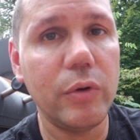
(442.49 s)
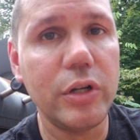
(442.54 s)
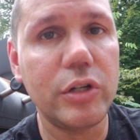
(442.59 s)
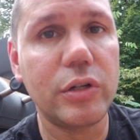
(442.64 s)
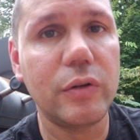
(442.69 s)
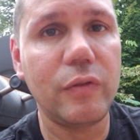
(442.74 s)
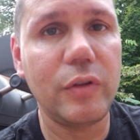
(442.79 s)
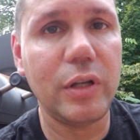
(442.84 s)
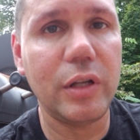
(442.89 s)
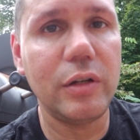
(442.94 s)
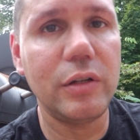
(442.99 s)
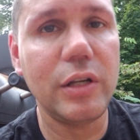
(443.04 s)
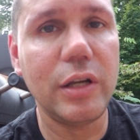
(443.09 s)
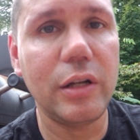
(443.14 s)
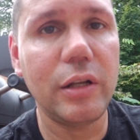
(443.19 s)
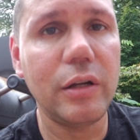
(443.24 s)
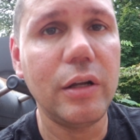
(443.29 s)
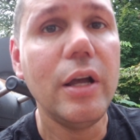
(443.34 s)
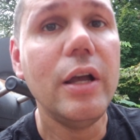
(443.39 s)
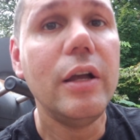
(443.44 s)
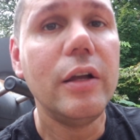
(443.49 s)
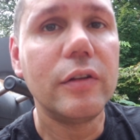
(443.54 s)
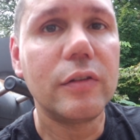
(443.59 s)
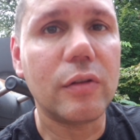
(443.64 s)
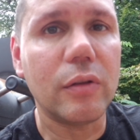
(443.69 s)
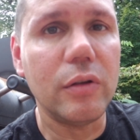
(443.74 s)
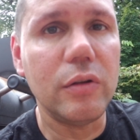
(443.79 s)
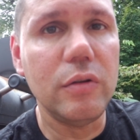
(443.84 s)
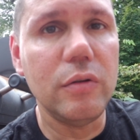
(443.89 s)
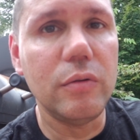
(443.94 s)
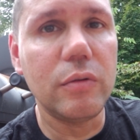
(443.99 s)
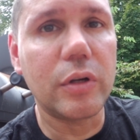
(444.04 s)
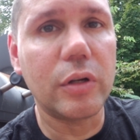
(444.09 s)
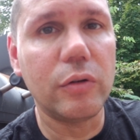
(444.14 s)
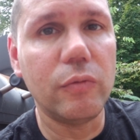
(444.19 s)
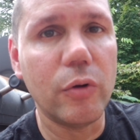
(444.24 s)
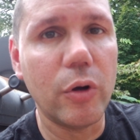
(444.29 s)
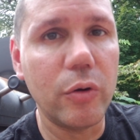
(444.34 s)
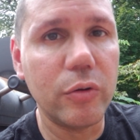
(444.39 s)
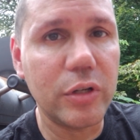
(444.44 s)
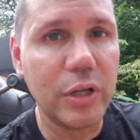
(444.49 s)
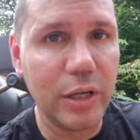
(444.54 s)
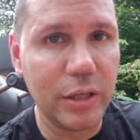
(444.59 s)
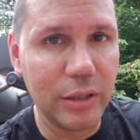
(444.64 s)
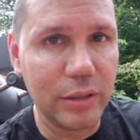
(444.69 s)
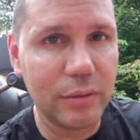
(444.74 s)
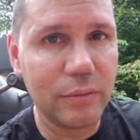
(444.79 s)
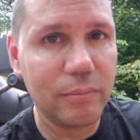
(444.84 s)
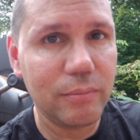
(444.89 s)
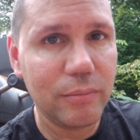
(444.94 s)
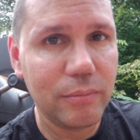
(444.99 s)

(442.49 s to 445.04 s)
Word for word: reach of the antenna so that you can rotate it,